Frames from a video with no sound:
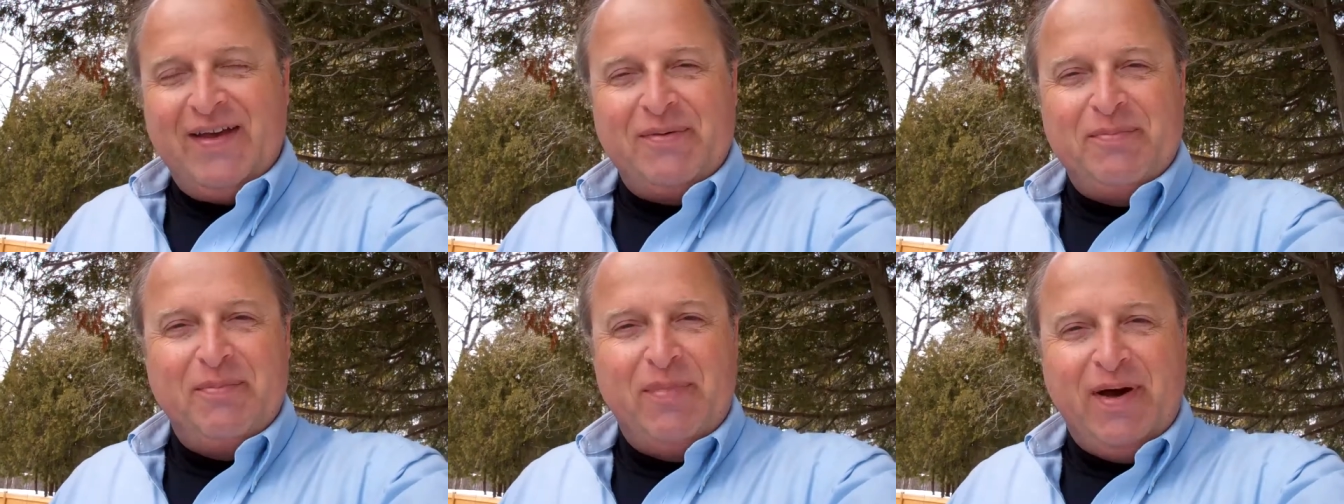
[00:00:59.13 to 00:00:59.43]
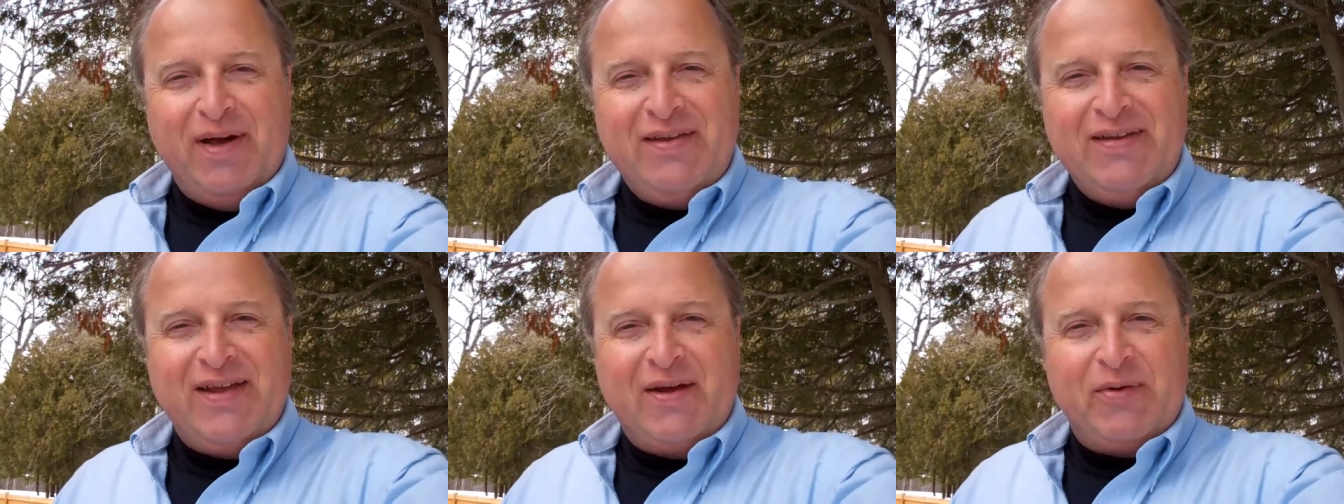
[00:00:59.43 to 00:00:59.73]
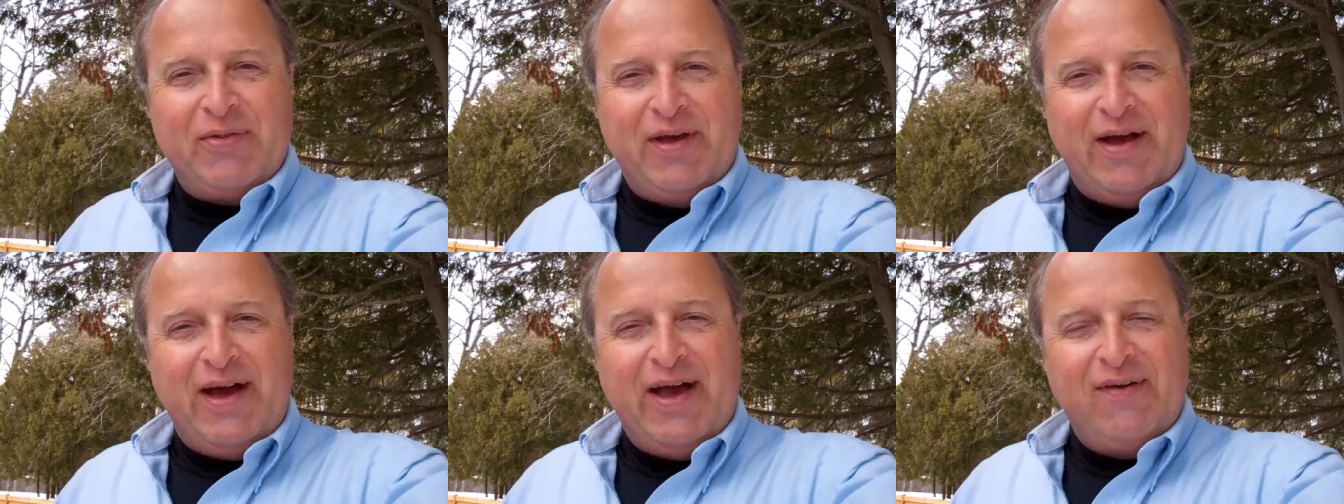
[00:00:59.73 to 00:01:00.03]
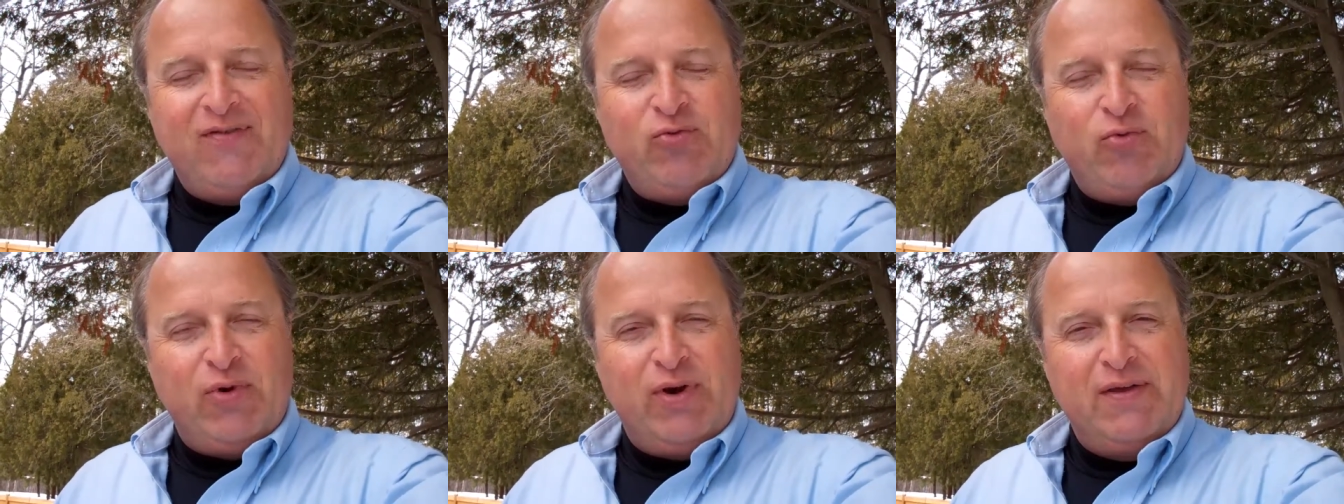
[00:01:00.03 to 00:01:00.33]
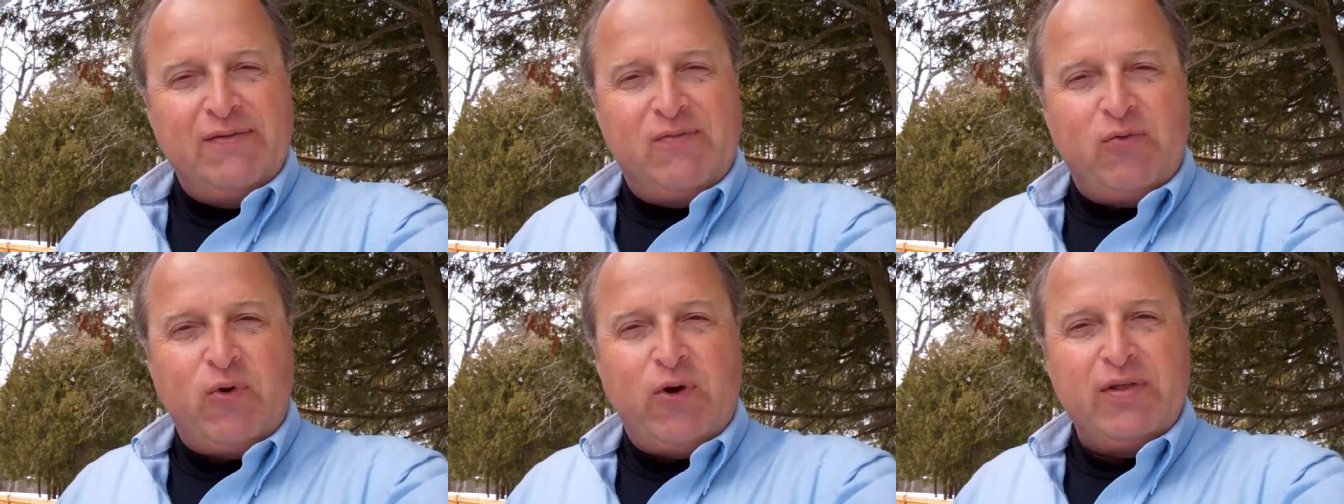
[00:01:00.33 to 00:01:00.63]
Monday with a high of
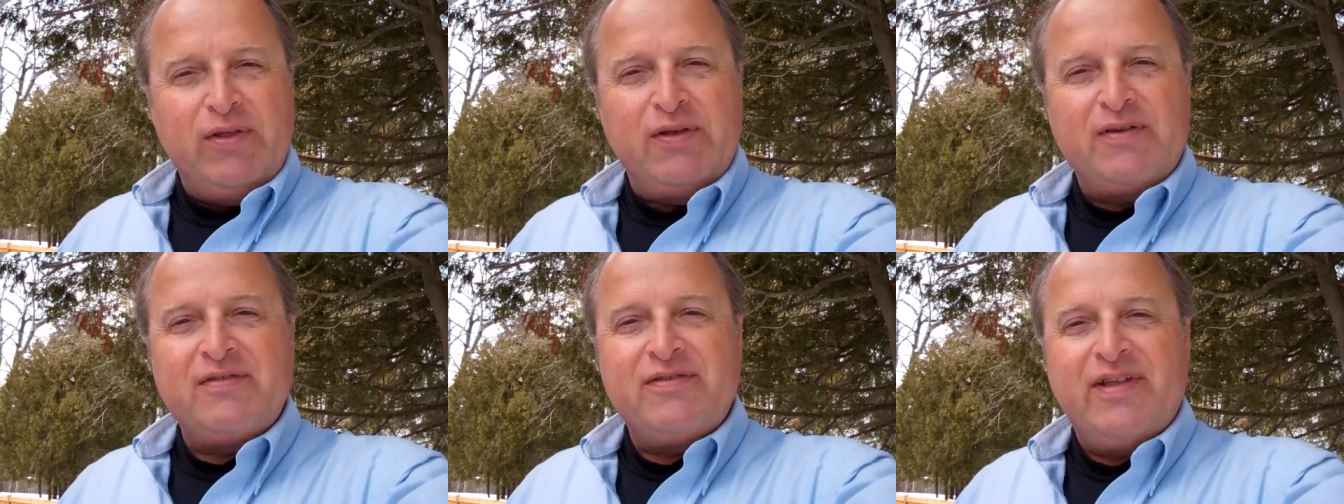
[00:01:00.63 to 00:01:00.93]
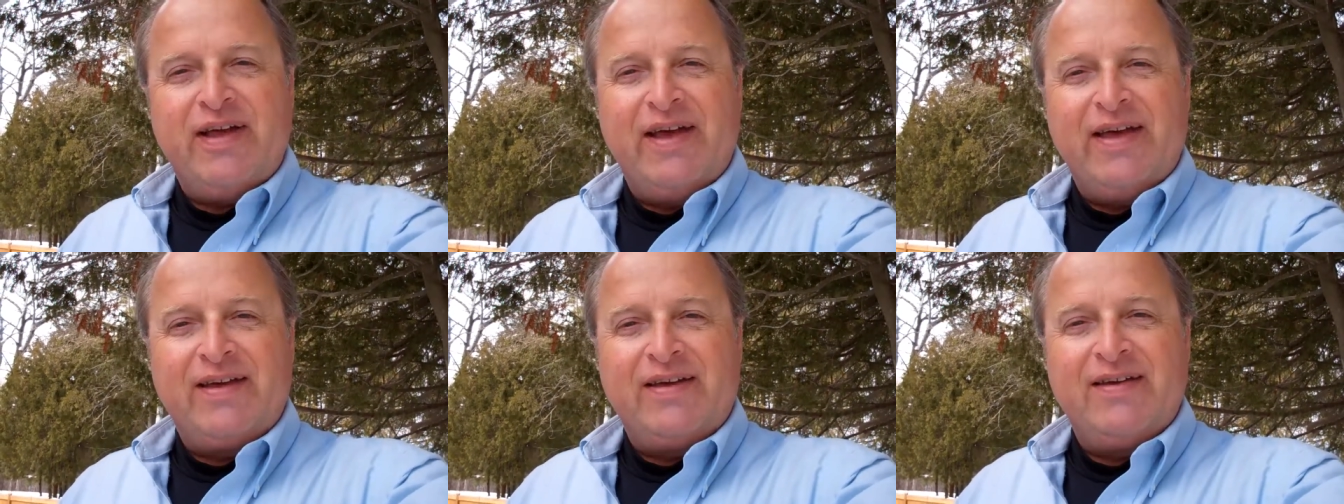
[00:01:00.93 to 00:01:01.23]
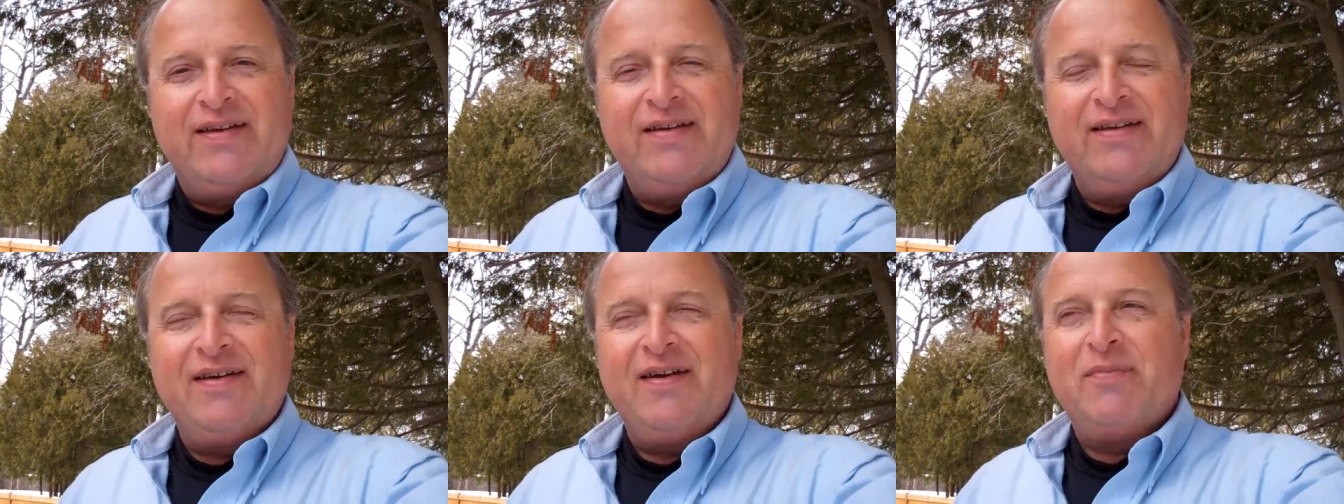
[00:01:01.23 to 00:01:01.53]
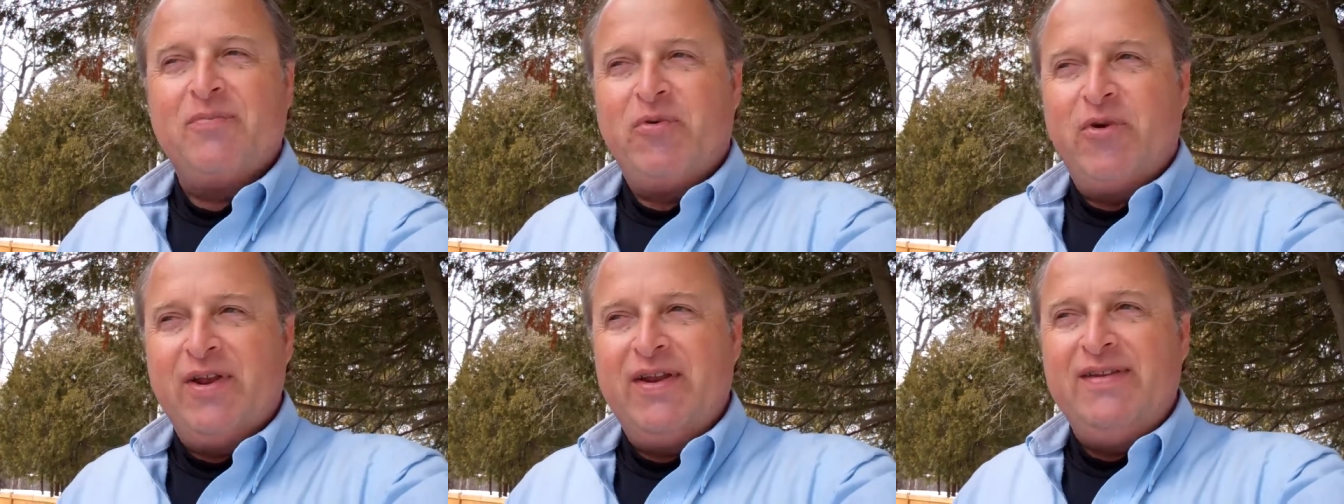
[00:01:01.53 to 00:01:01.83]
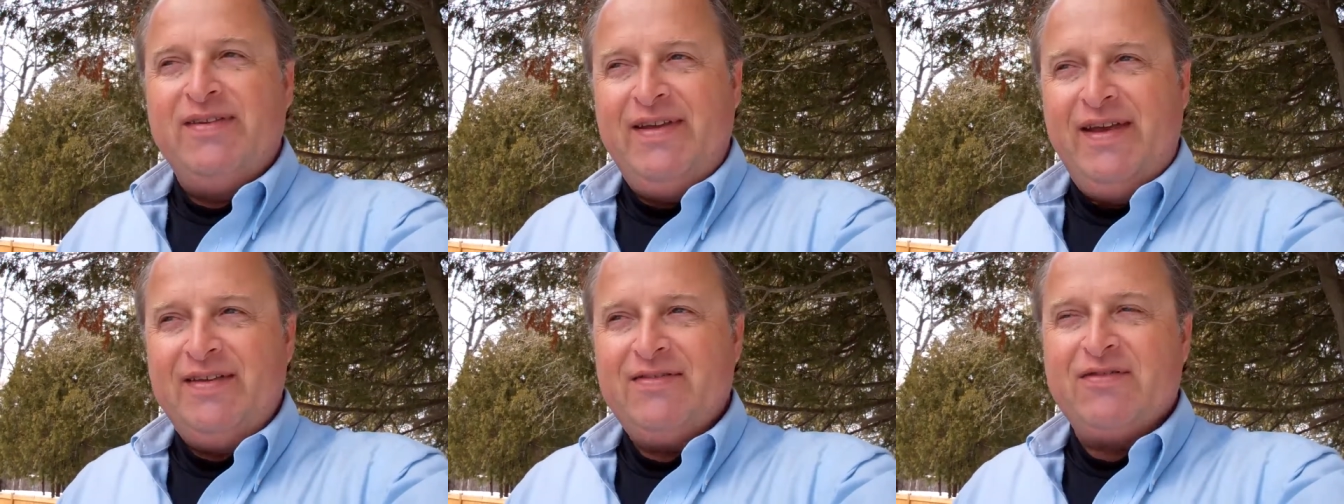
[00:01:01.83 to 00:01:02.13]
24 looks like a pretty
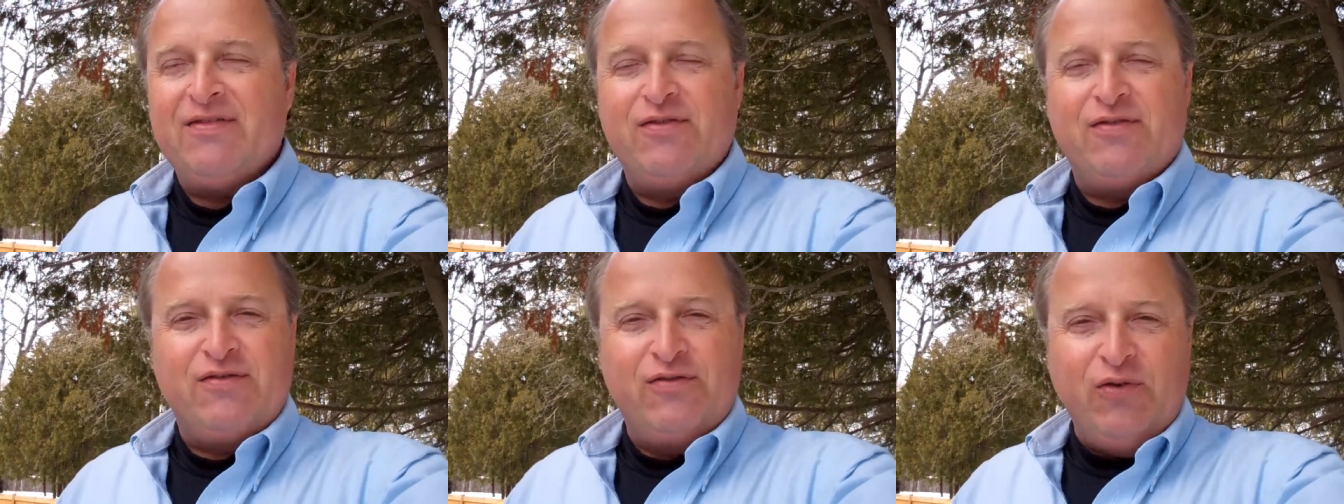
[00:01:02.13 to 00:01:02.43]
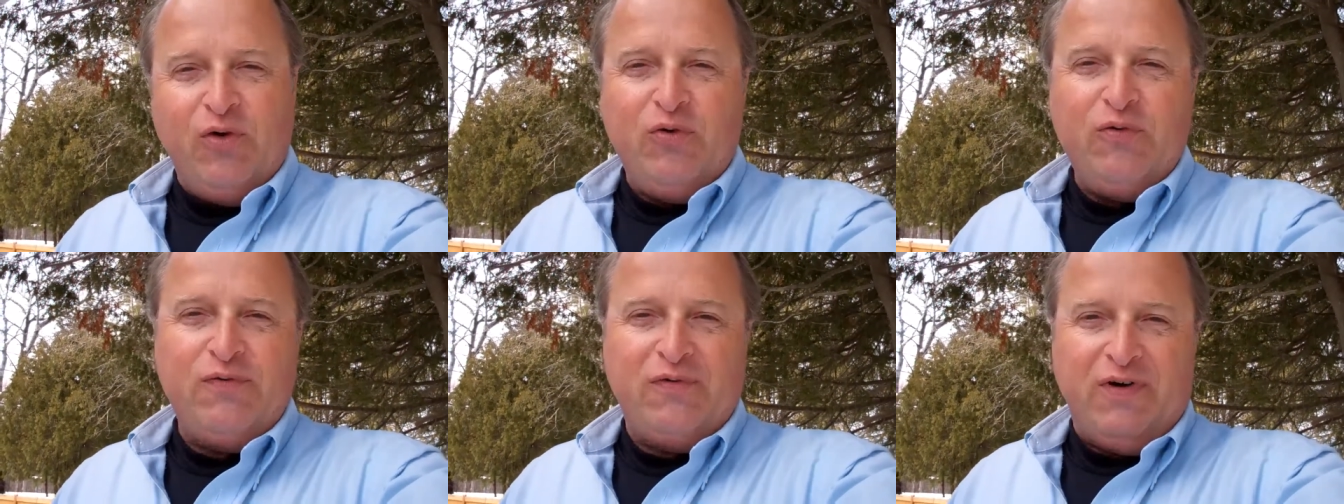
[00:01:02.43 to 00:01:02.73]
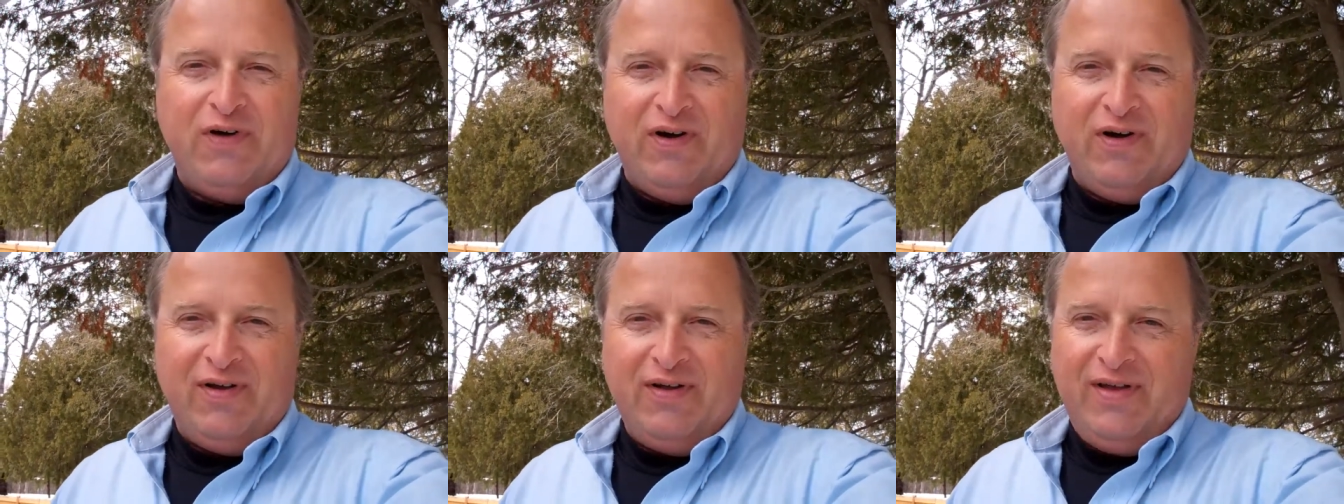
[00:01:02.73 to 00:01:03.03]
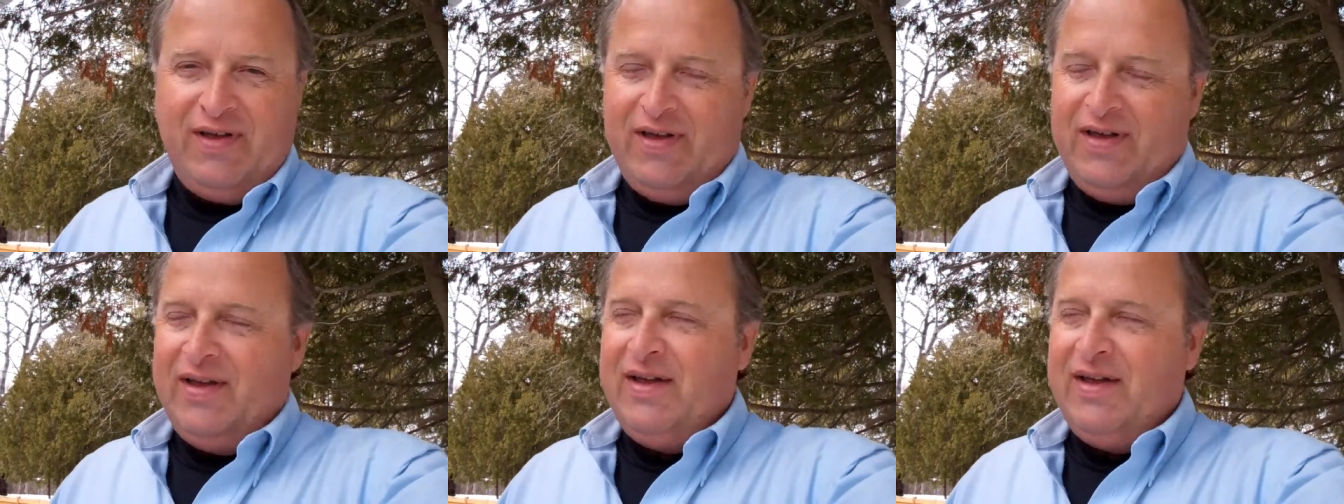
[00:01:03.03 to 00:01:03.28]
decent snowfall